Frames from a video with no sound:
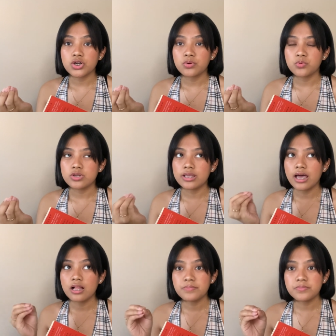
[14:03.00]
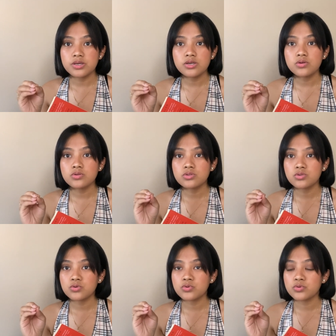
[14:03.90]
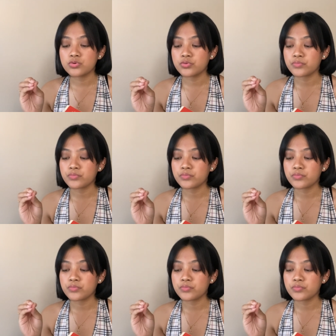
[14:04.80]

would help you to